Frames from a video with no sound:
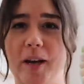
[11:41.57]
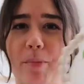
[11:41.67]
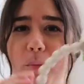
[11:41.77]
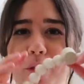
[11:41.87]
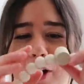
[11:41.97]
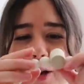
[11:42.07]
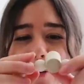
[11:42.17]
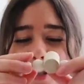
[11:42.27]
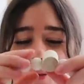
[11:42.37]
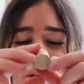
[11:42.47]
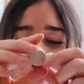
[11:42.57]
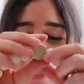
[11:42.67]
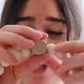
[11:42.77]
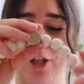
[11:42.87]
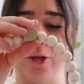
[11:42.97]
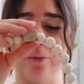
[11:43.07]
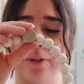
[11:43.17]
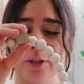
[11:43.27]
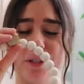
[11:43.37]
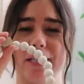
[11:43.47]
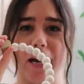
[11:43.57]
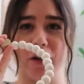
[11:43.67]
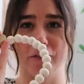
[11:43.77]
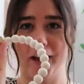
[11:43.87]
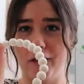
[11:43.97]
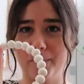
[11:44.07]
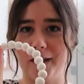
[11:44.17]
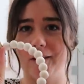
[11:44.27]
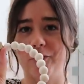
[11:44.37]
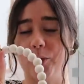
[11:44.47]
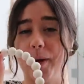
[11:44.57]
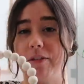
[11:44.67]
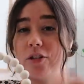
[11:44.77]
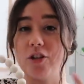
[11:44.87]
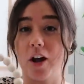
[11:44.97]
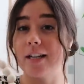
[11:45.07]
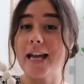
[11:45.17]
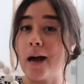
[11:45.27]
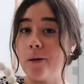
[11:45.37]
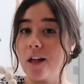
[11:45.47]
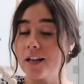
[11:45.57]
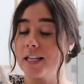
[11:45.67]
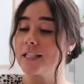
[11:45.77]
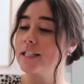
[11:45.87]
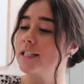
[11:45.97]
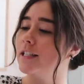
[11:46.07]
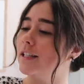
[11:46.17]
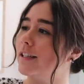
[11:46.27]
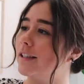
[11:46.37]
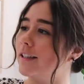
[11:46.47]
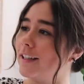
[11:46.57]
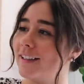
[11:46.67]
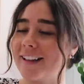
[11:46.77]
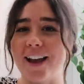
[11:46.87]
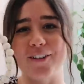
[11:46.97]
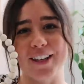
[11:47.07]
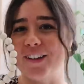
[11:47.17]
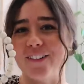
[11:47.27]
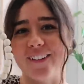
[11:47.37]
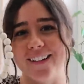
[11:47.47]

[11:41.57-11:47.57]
it, but we thought it would just be like a cute little decorative element for when there's not a towel on it. How cute.